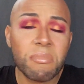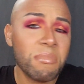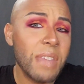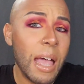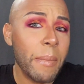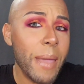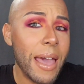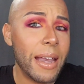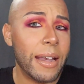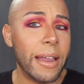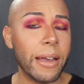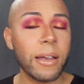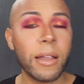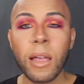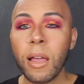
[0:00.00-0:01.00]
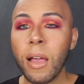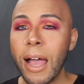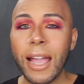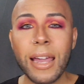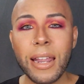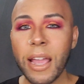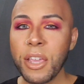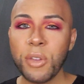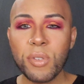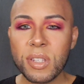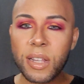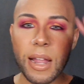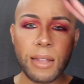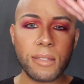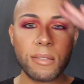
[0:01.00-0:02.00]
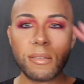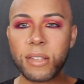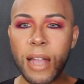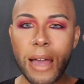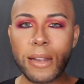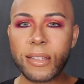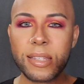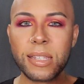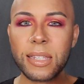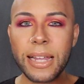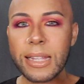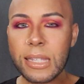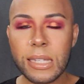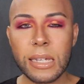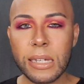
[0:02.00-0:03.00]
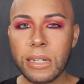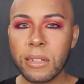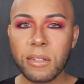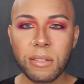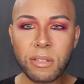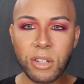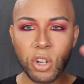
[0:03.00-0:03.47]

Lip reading: not mad at it. I gotta get used to that kind of slanted